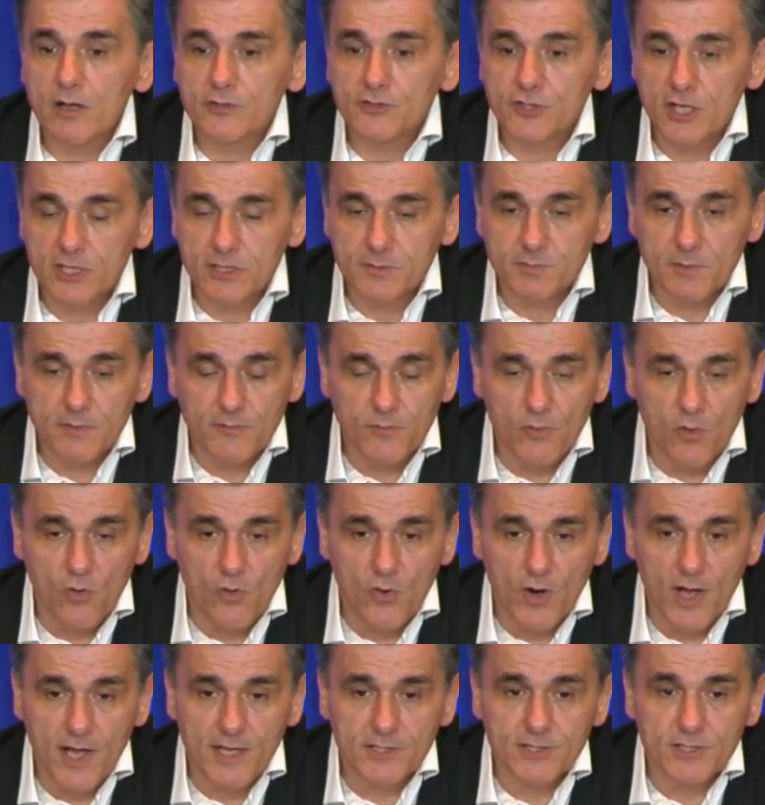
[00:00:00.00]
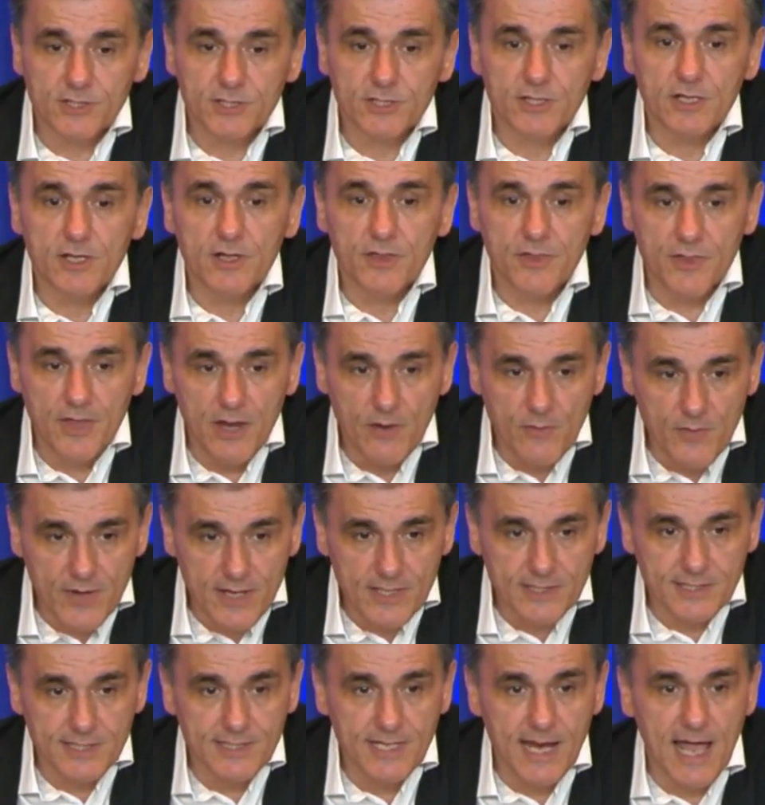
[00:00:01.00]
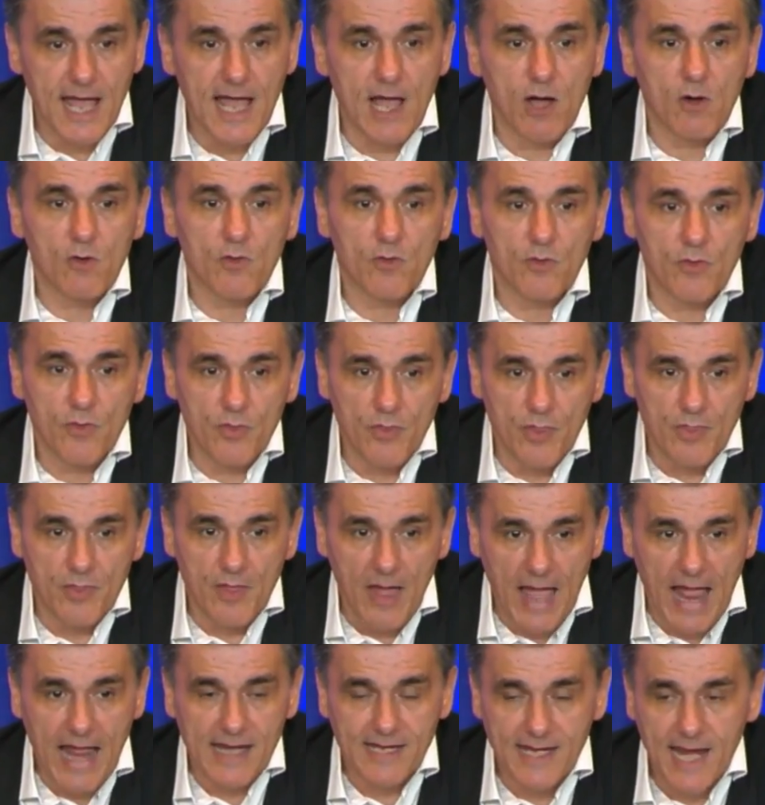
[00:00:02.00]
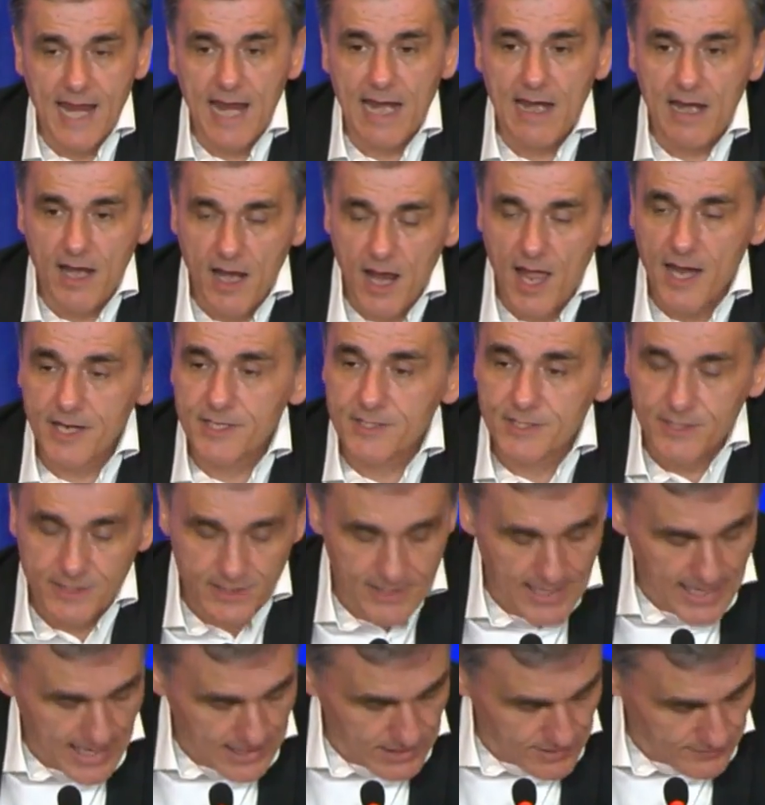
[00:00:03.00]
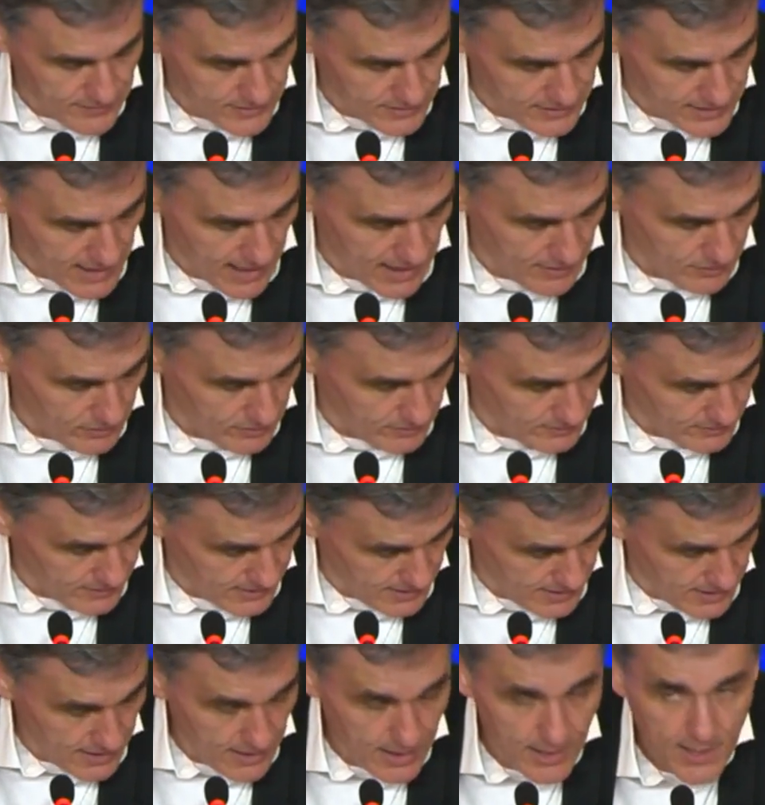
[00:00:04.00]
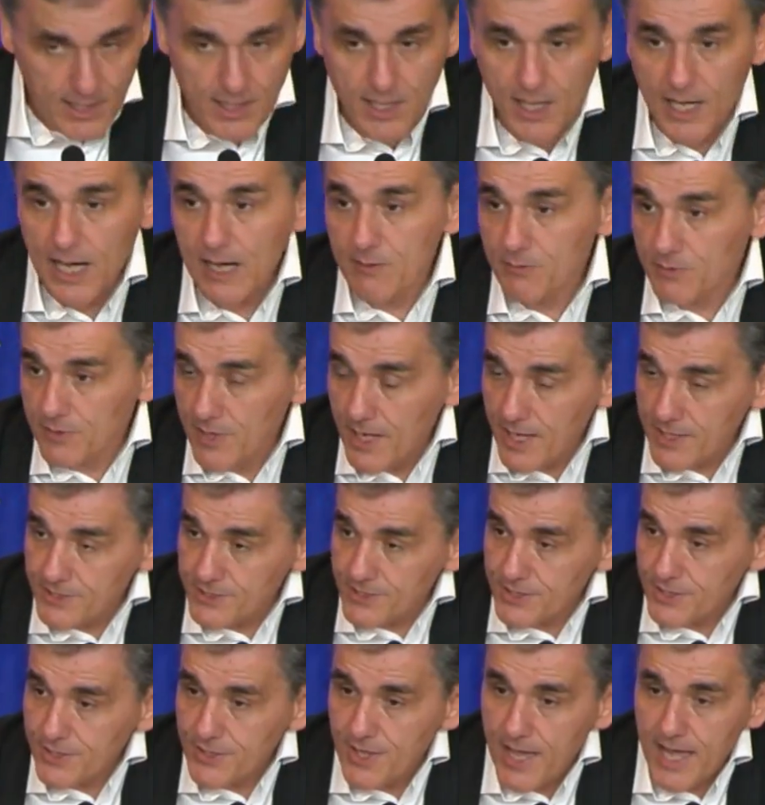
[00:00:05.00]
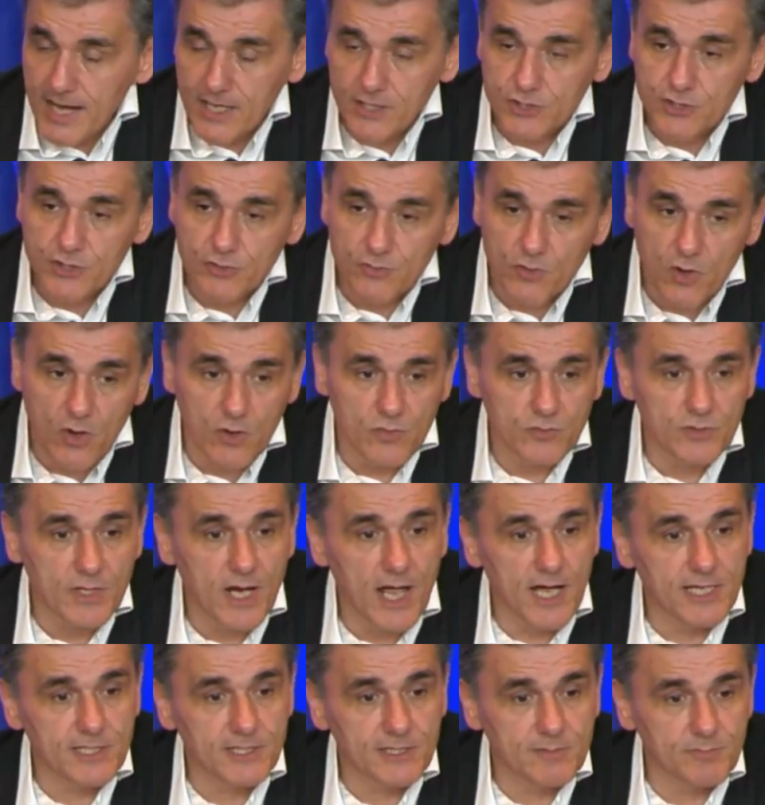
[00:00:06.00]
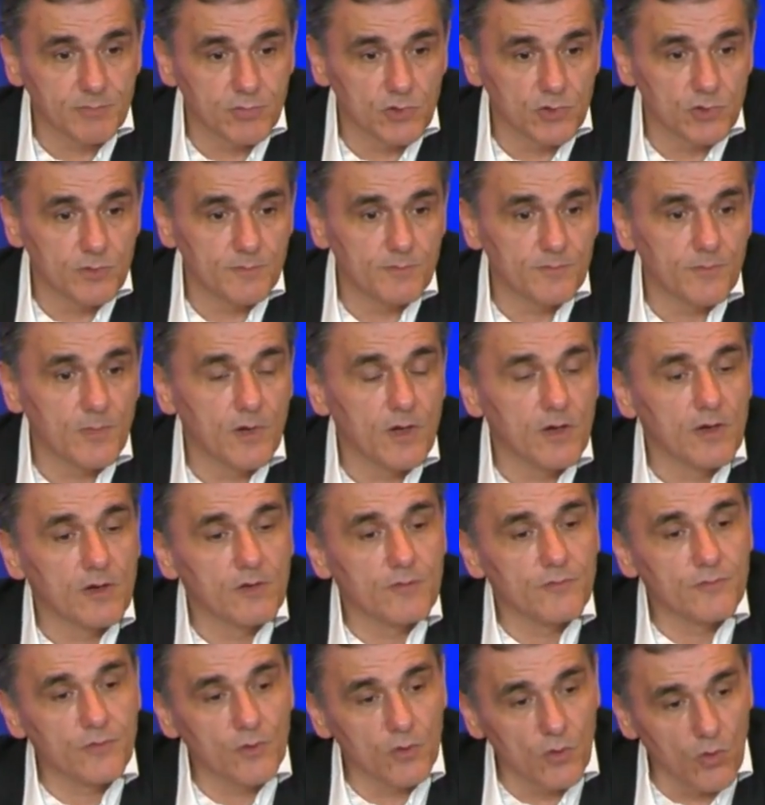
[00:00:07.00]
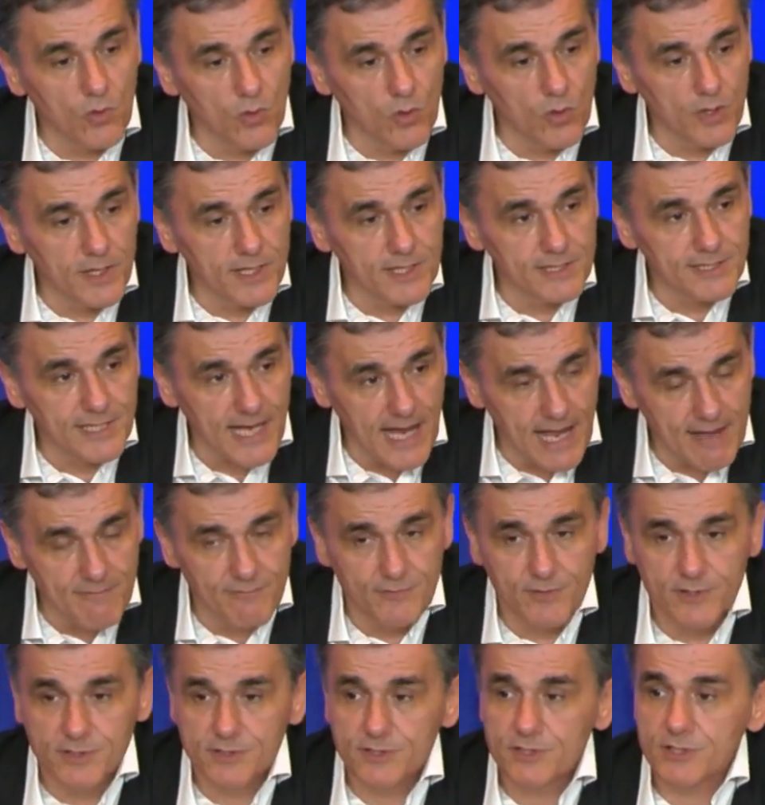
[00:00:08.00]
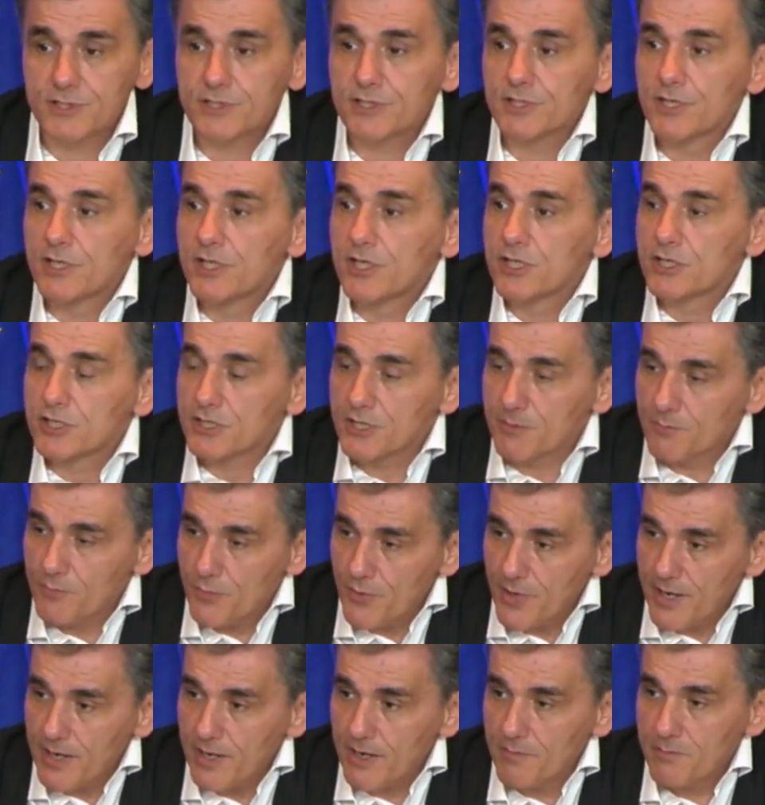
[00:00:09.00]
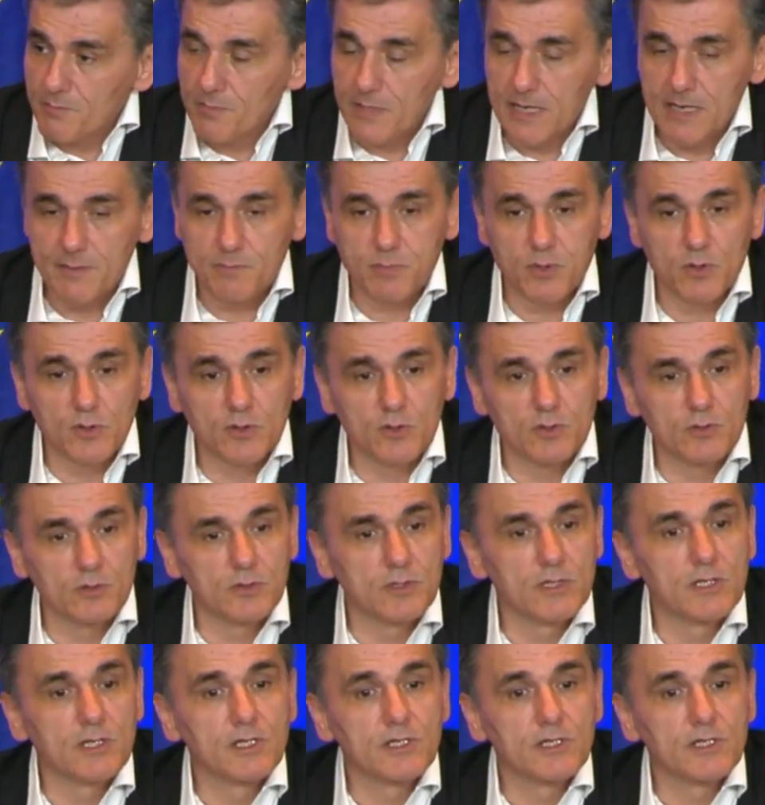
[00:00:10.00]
just before us, there is now that light at the end of the tunnel. I would like to thank Jerome Dijsselbloem for all his efforts to bring people